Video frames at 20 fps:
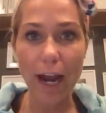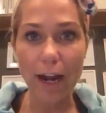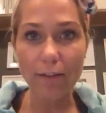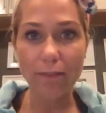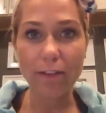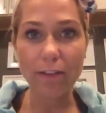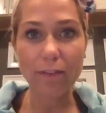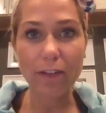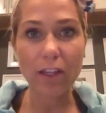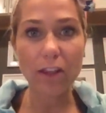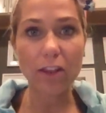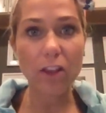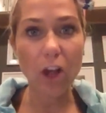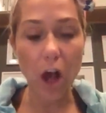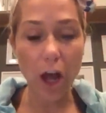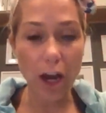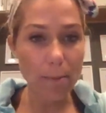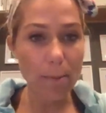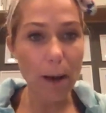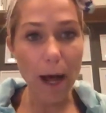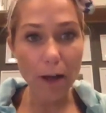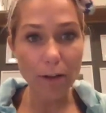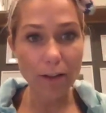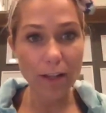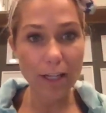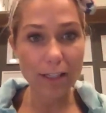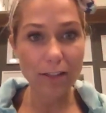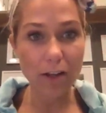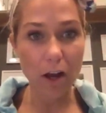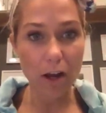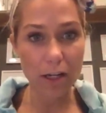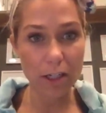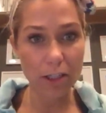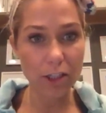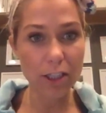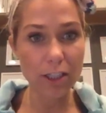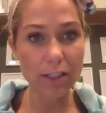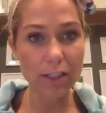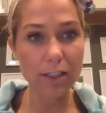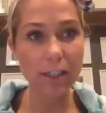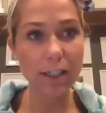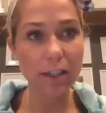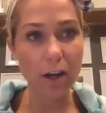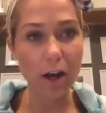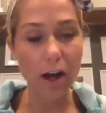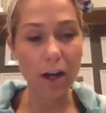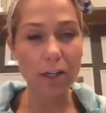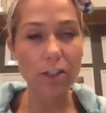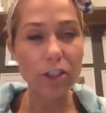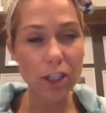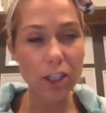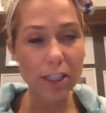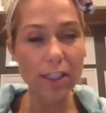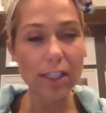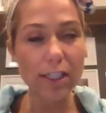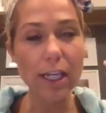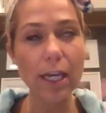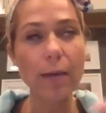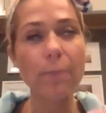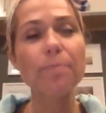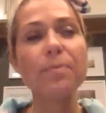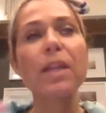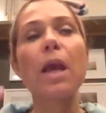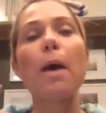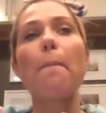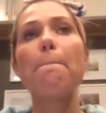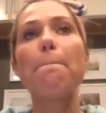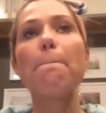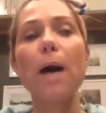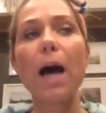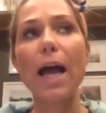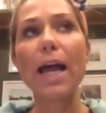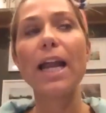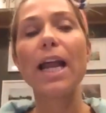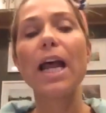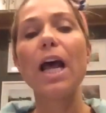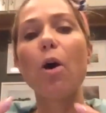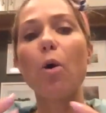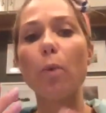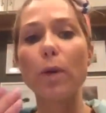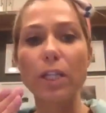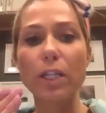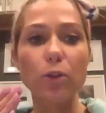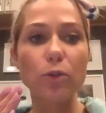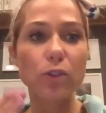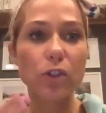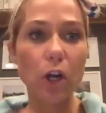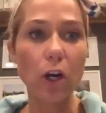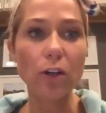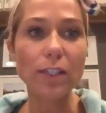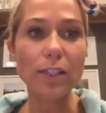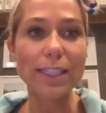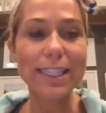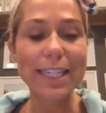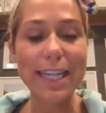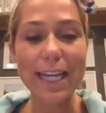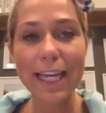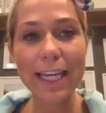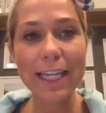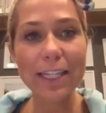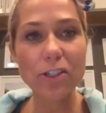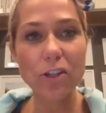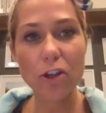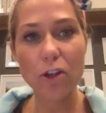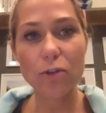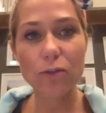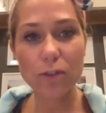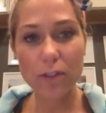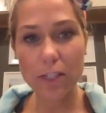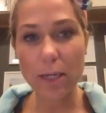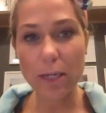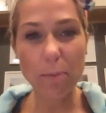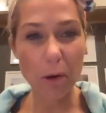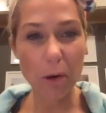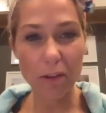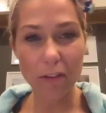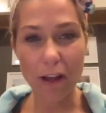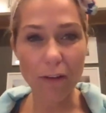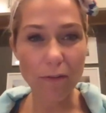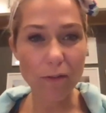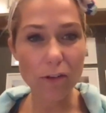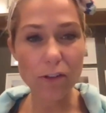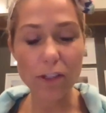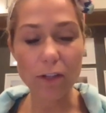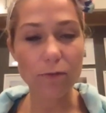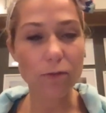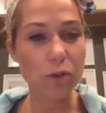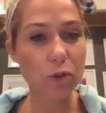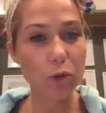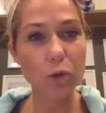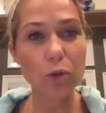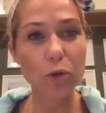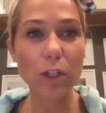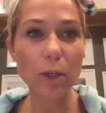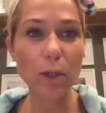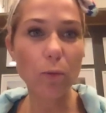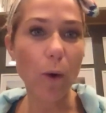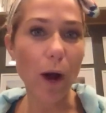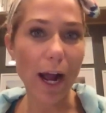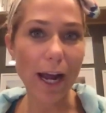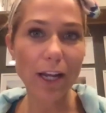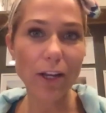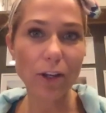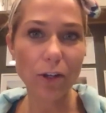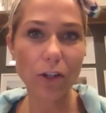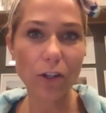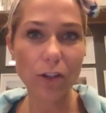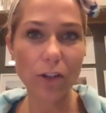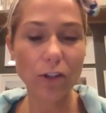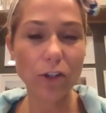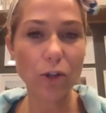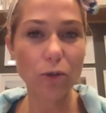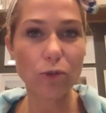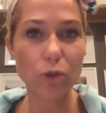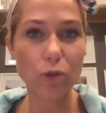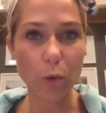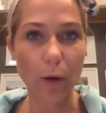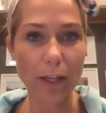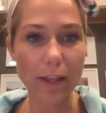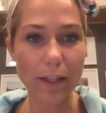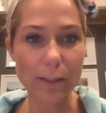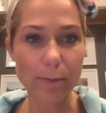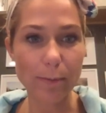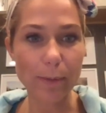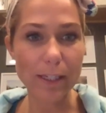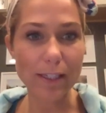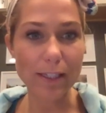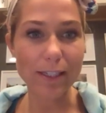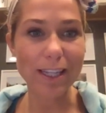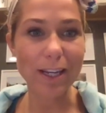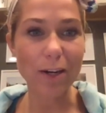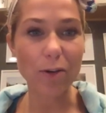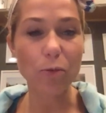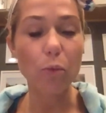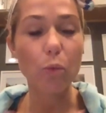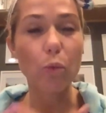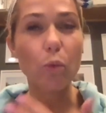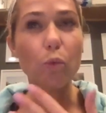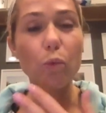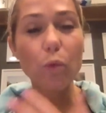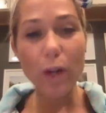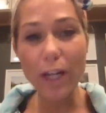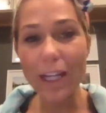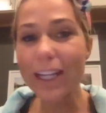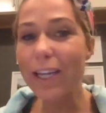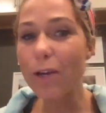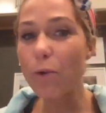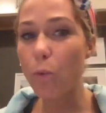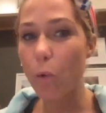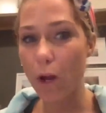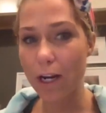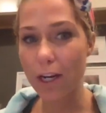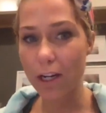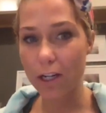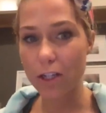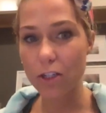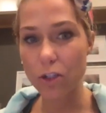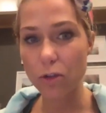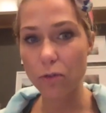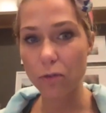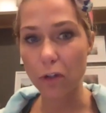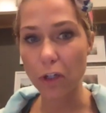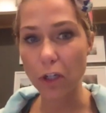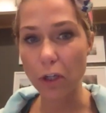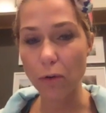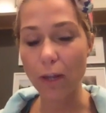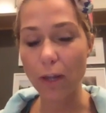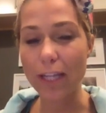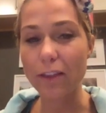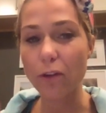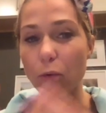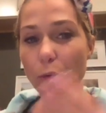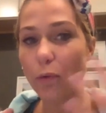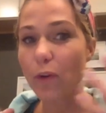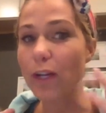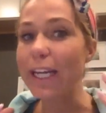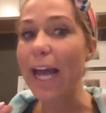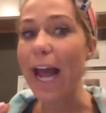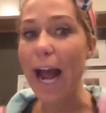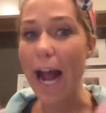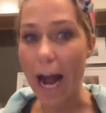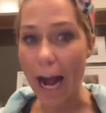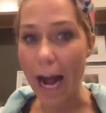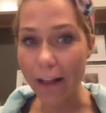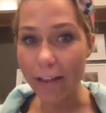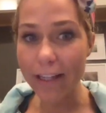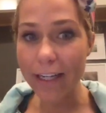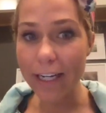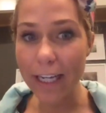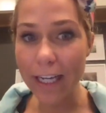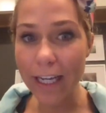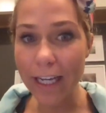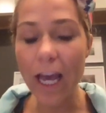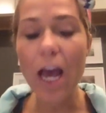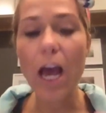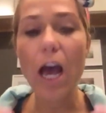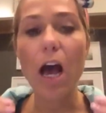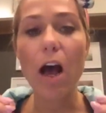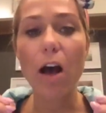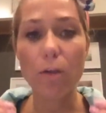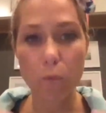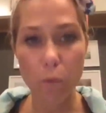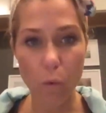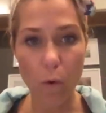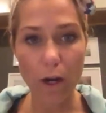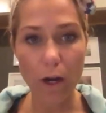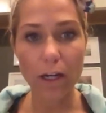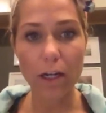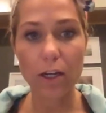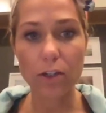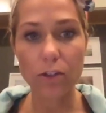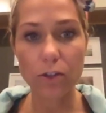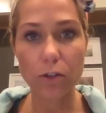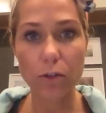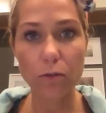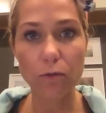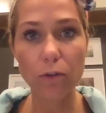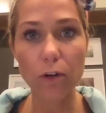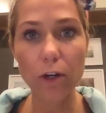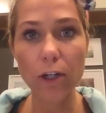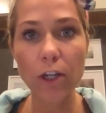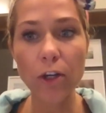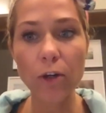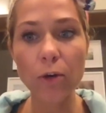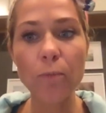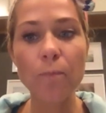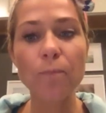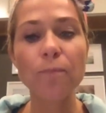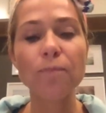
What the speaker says: have even thought about this consciously, but when you start digging to those deeper levels of truly why you joined this business and really what it could do for you, like the reality of what it could do for you